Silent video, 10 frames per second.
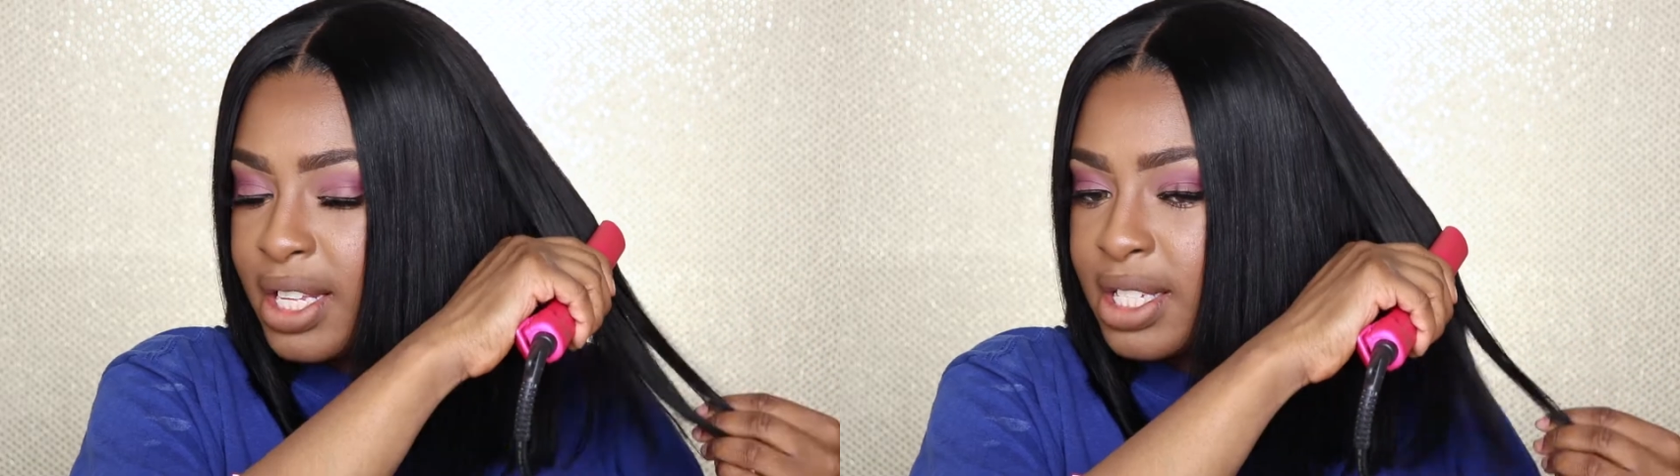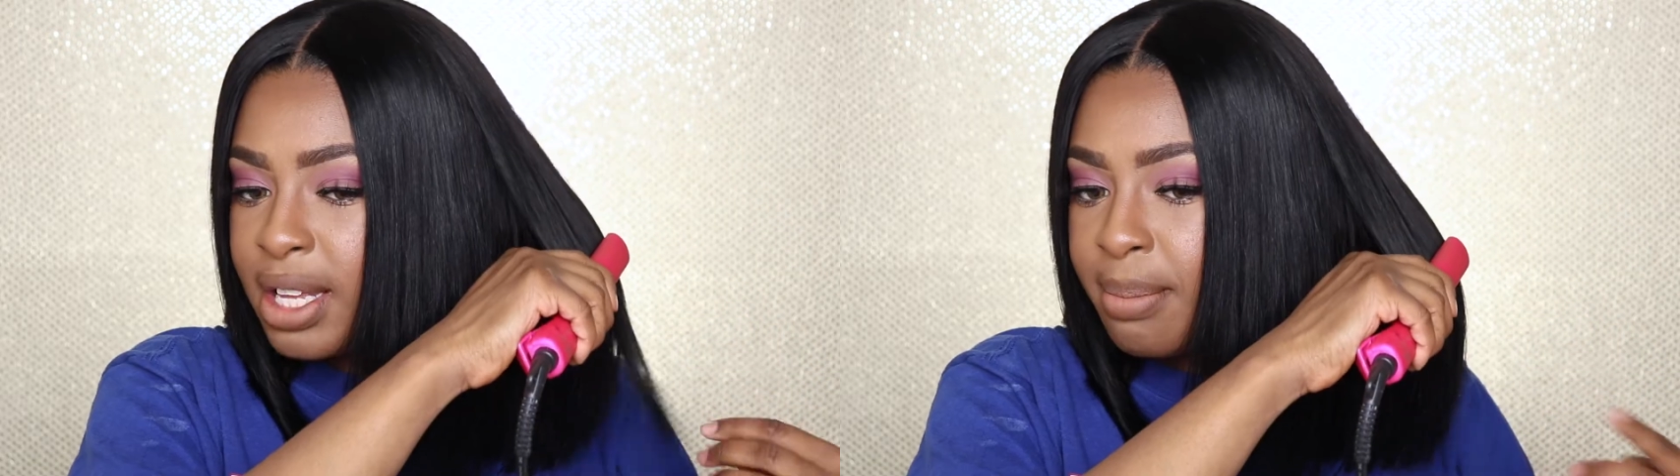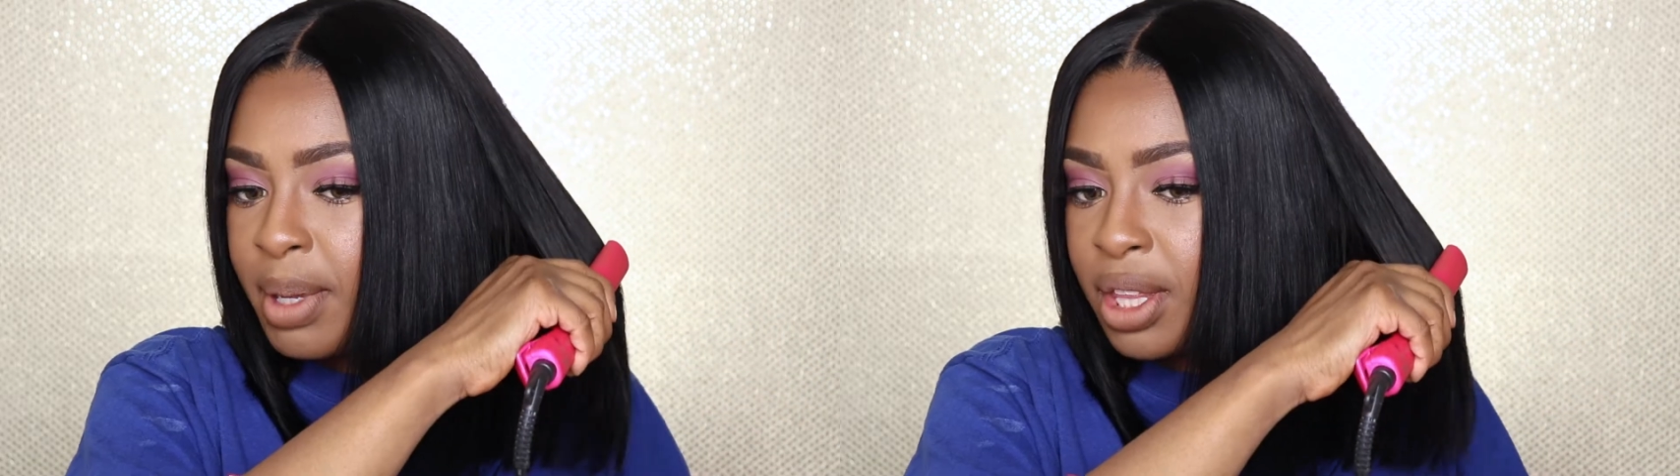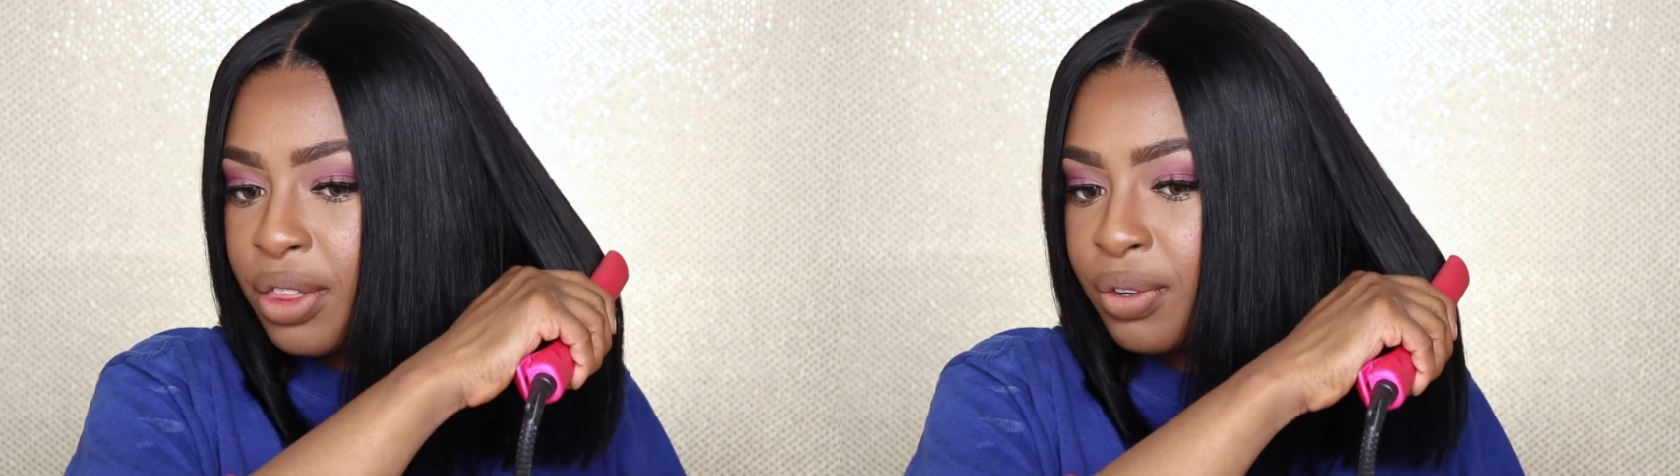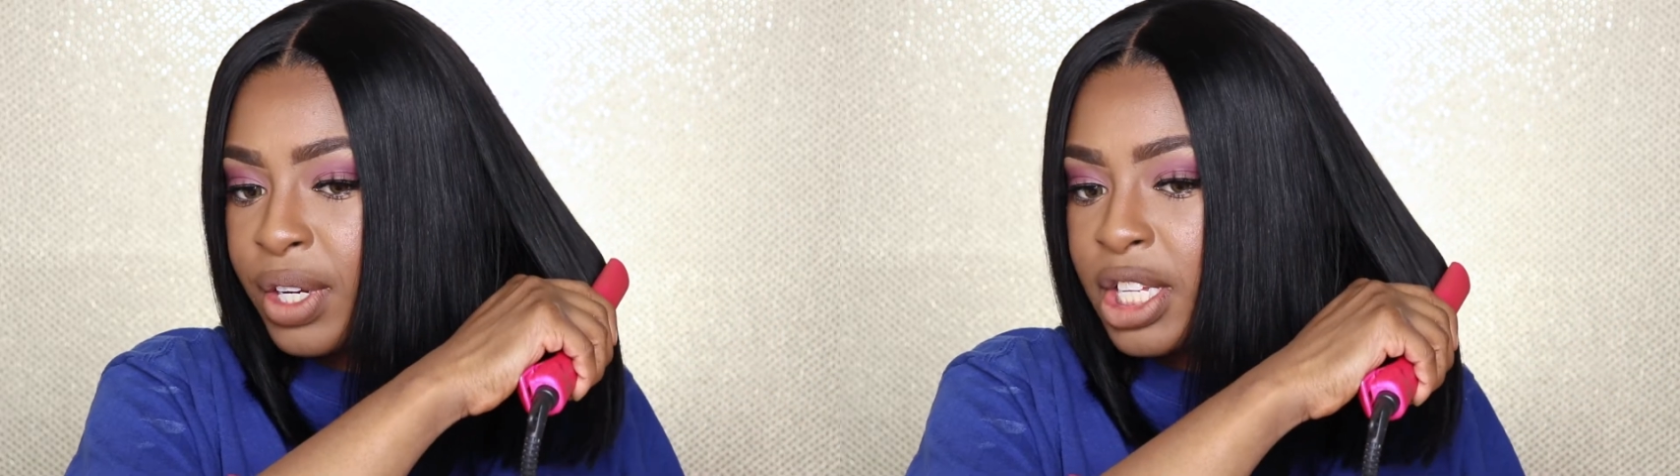They sent
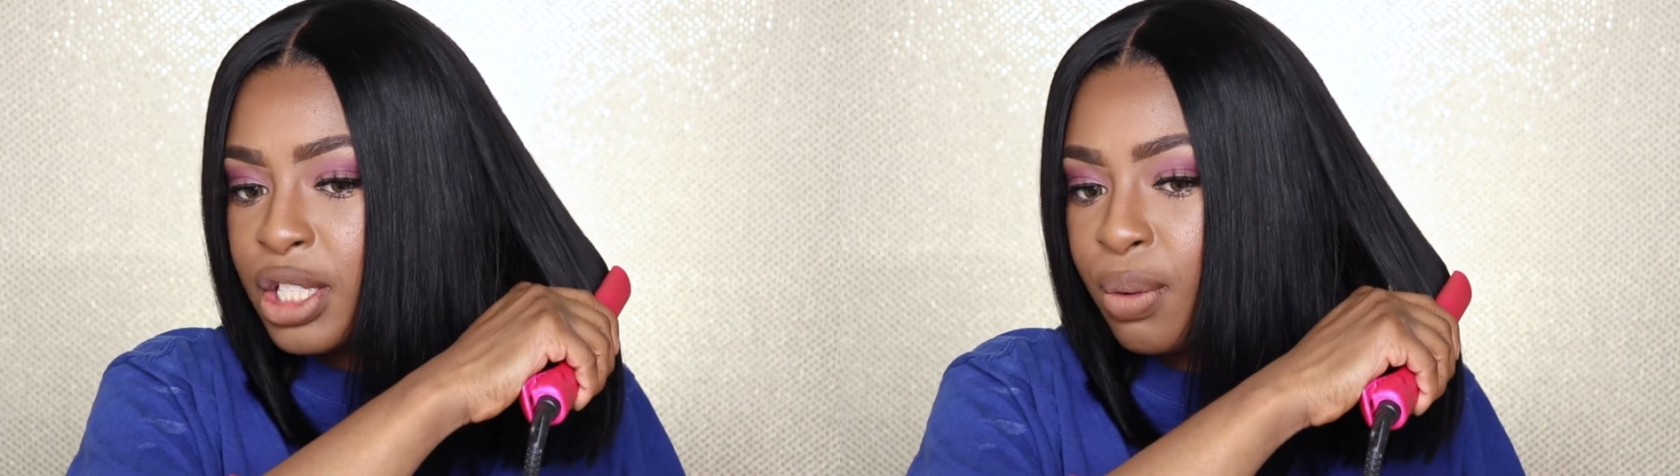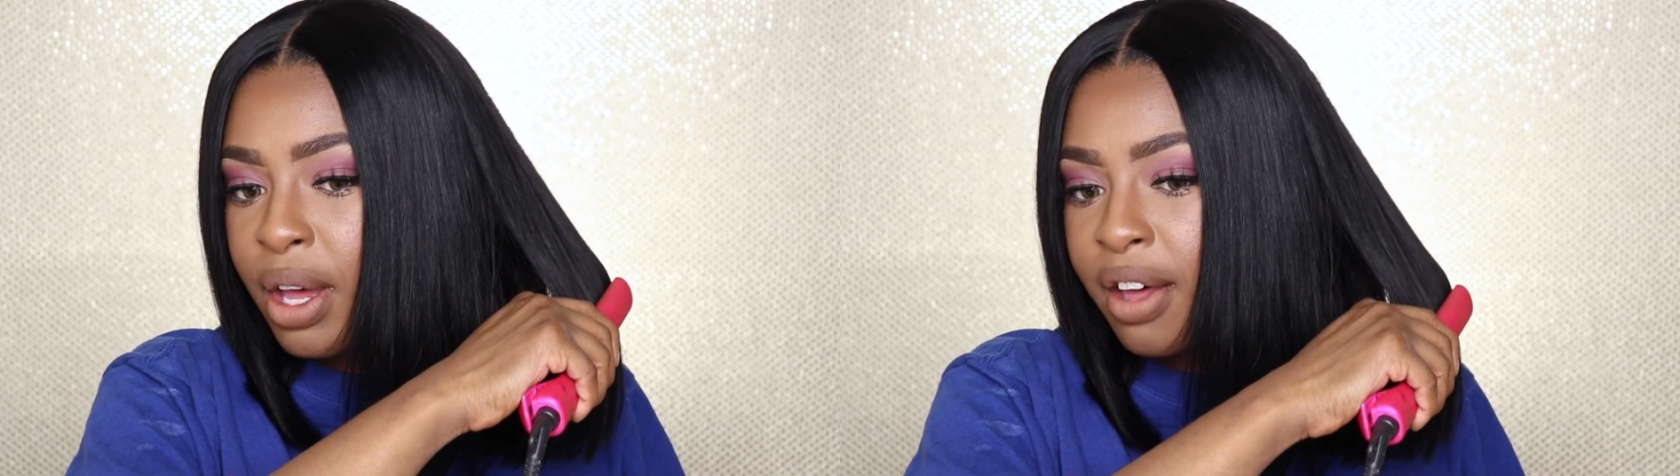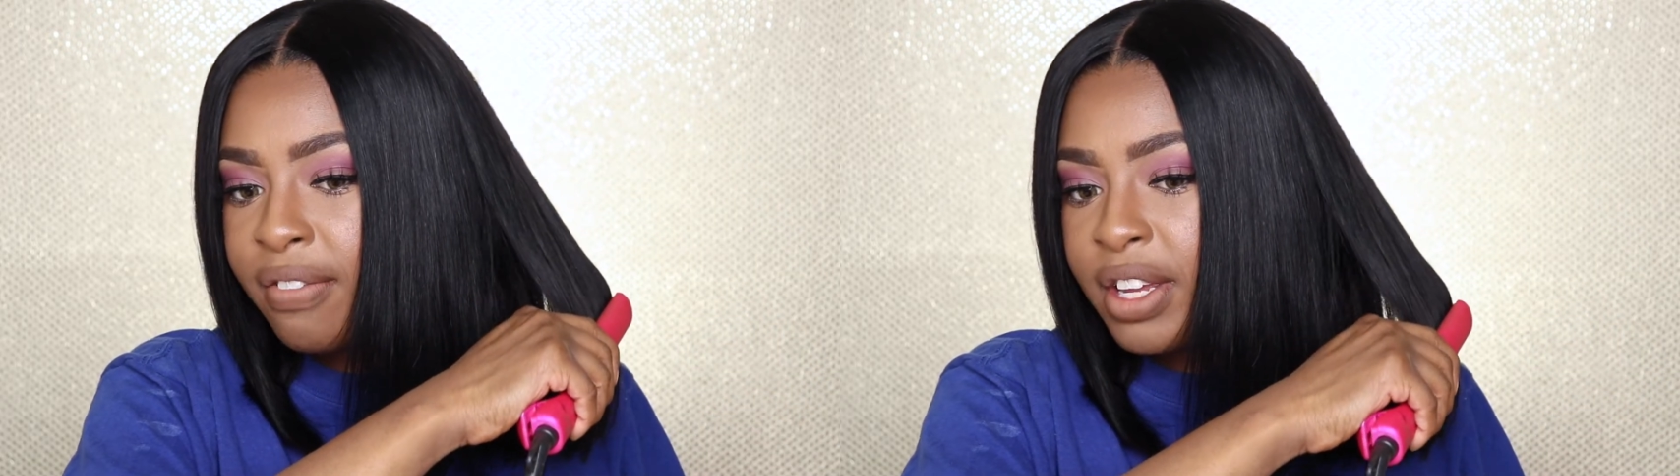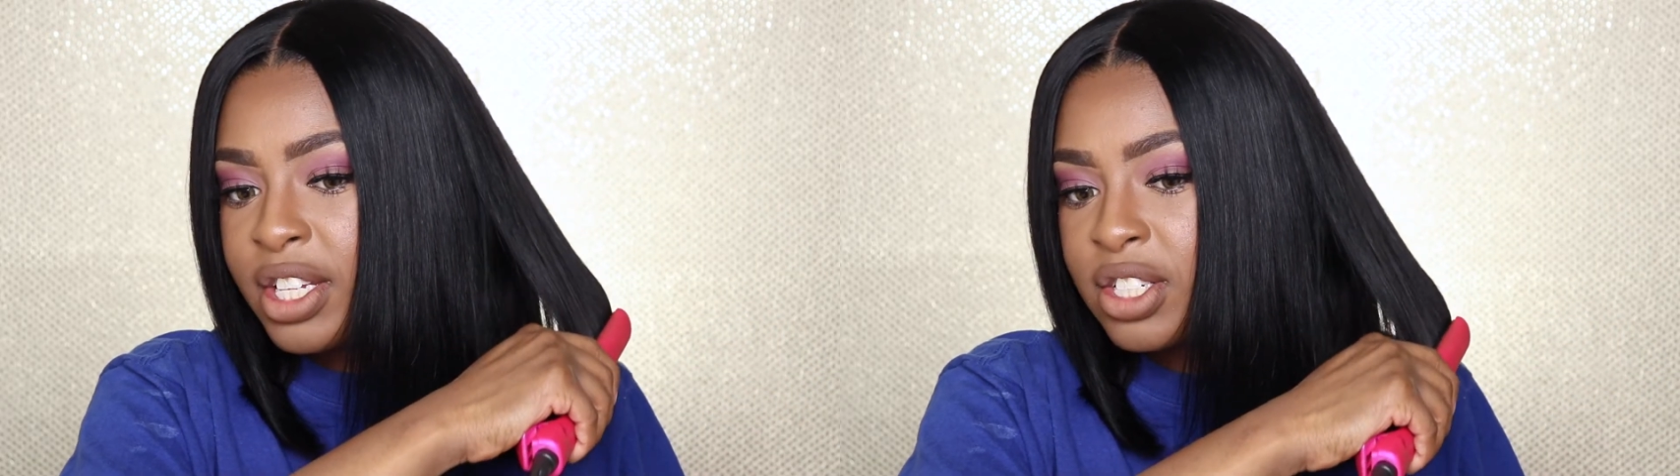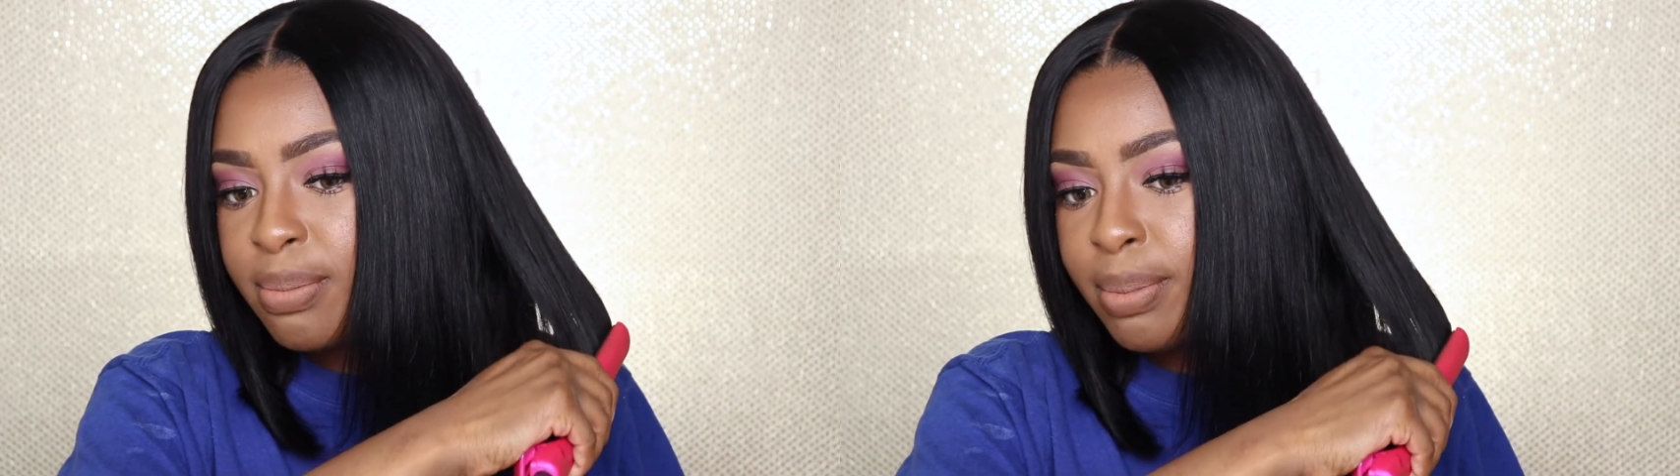me three 12
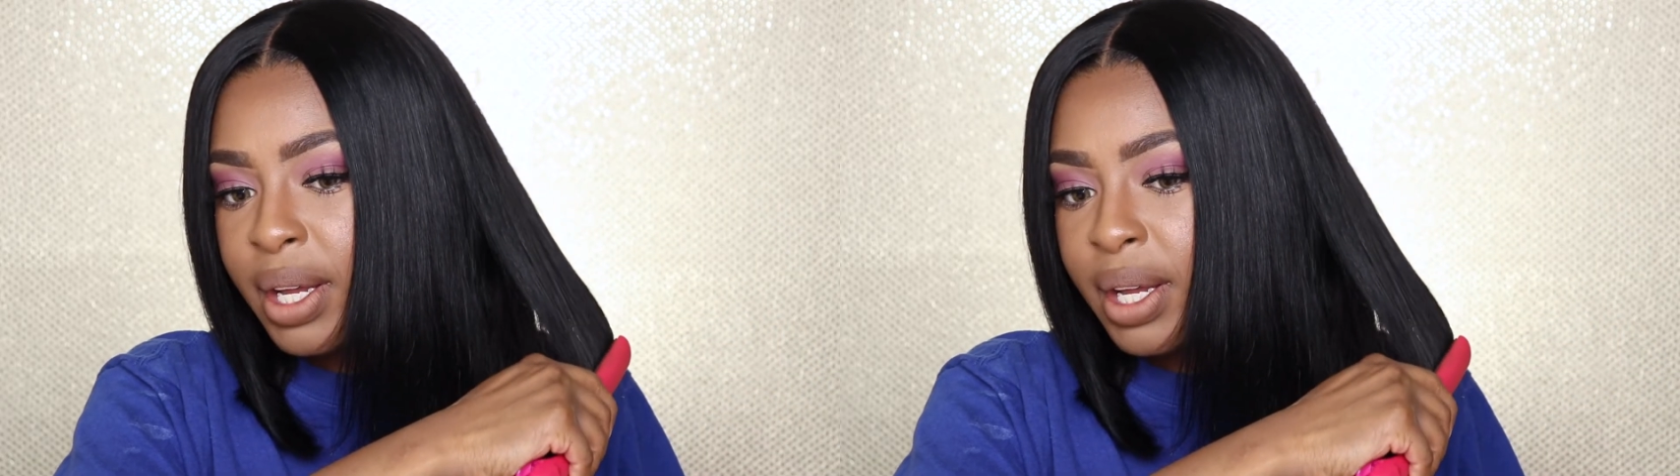inch